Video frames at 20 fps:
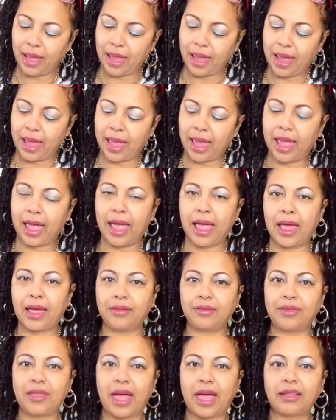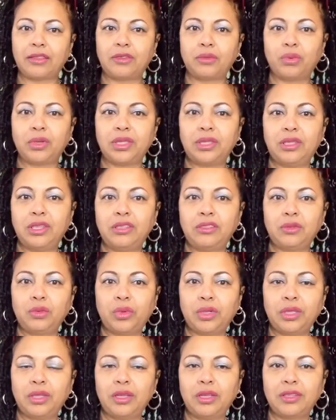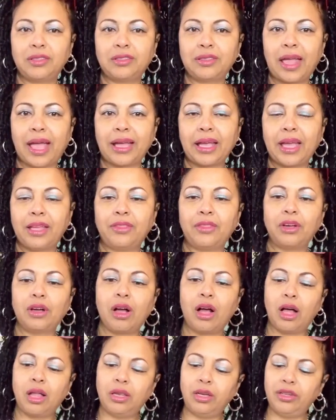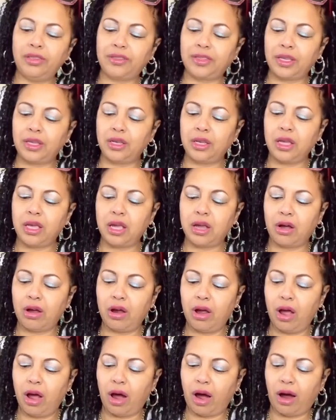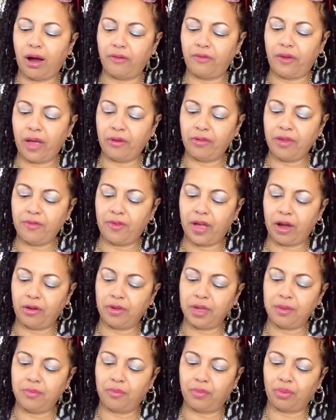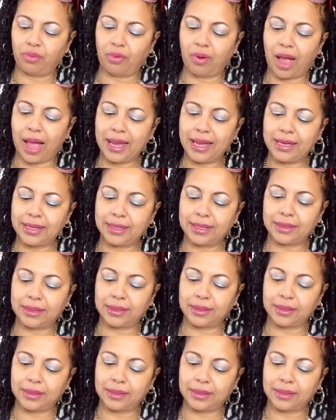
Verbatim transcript: And that's what this one looks like. And the colors in here are very, very bright.